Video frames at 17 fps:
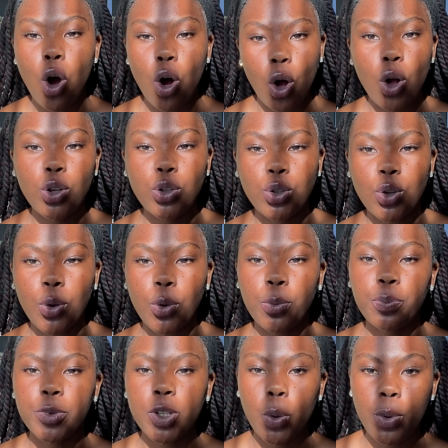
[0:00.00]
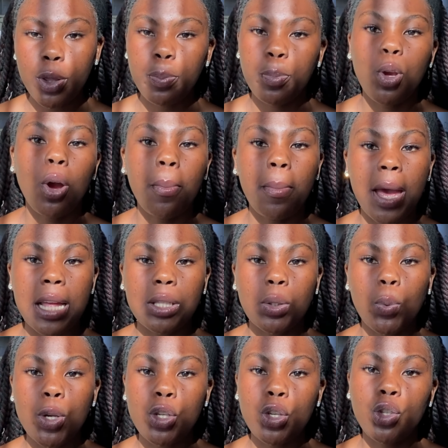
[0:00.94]
also with pure maths
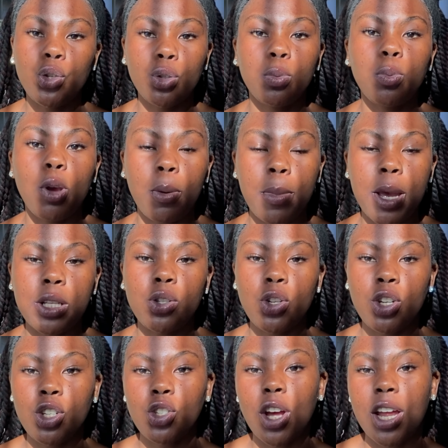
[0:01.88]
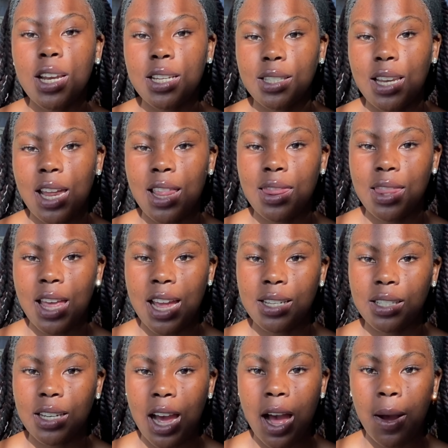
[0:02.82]
when you choose pure maths you need to understand
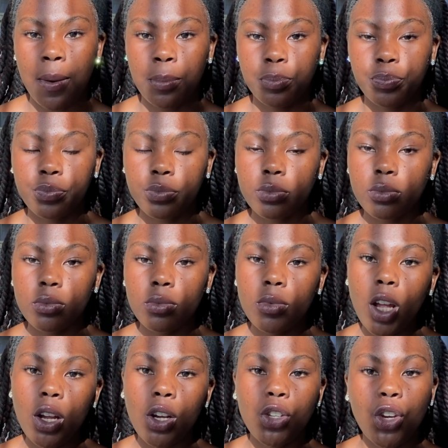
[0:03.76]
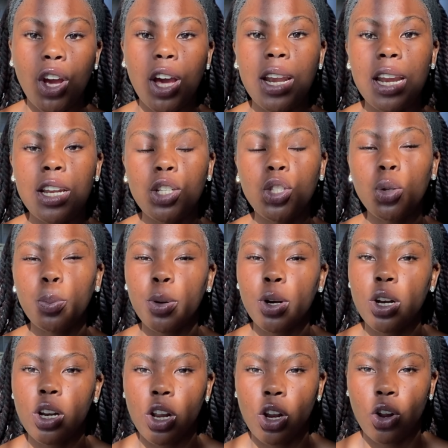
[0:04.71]
that um you're gonna need to put
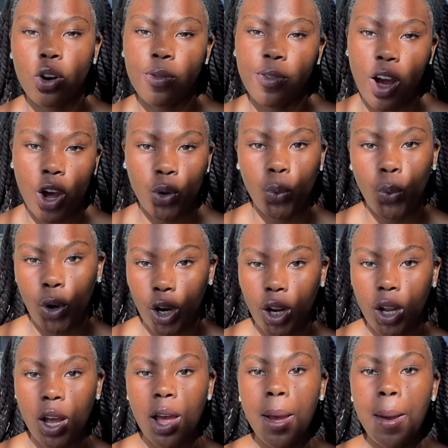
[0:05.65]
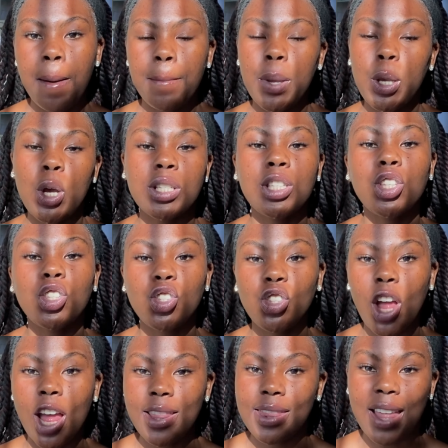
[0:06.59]
in a lot of hard work because it's
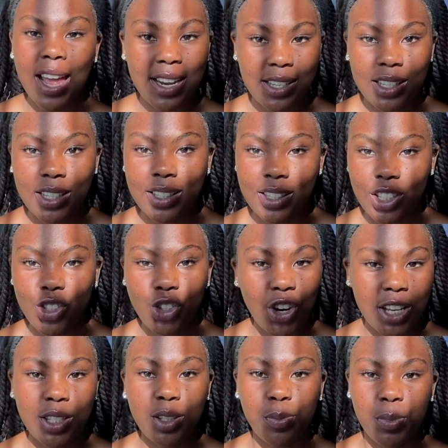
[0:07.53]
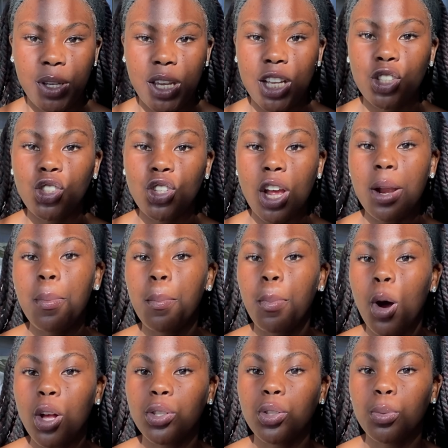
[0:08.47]
not that easy trust me it's not
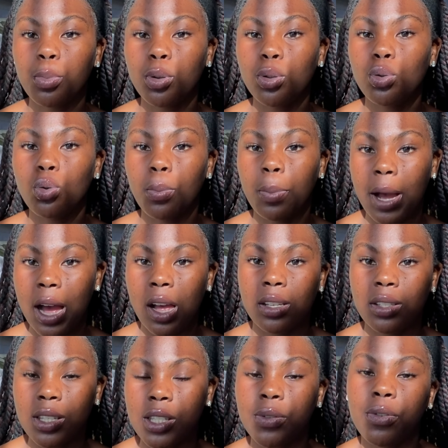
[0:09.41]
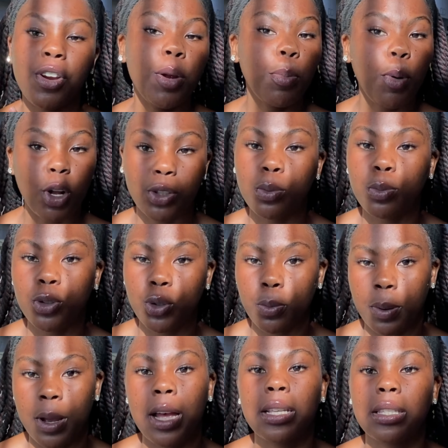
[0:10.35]
impossible to pass it's very possible to
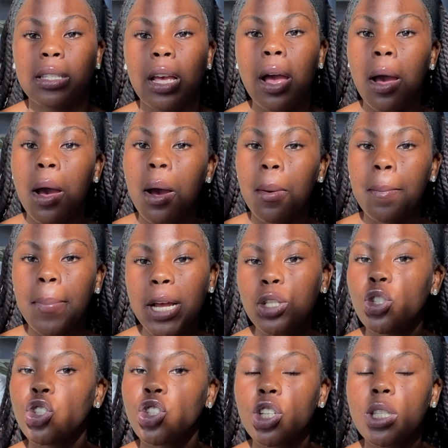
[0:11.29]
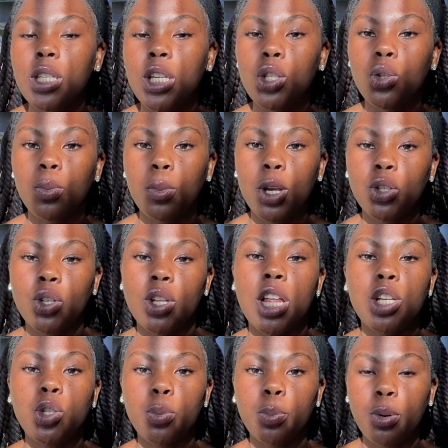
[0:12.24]
pass but you just need to make sure
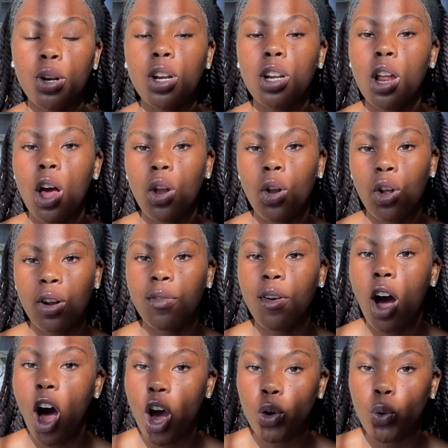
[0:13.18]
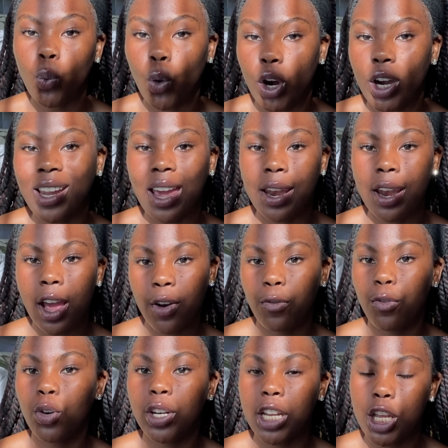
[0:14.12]
that you put in a lot of hard work and
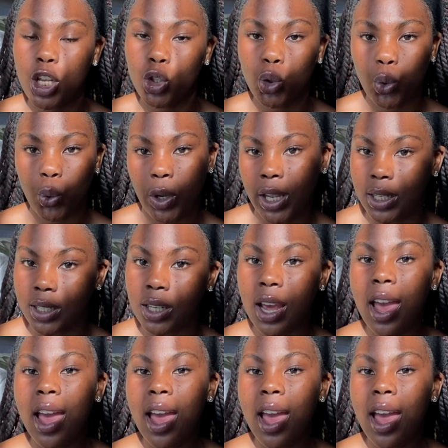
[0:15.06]
effort into it